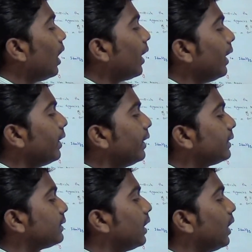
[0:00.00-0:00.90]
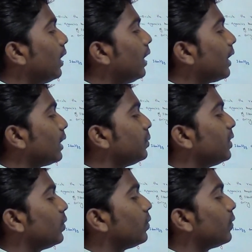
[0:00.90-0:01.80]
Again, it is
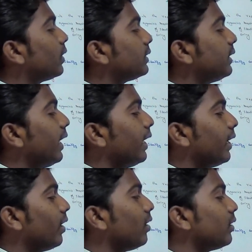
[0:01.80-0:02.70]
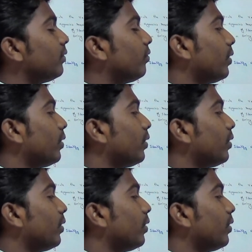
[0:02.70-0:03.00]
transmitted to the CIDR.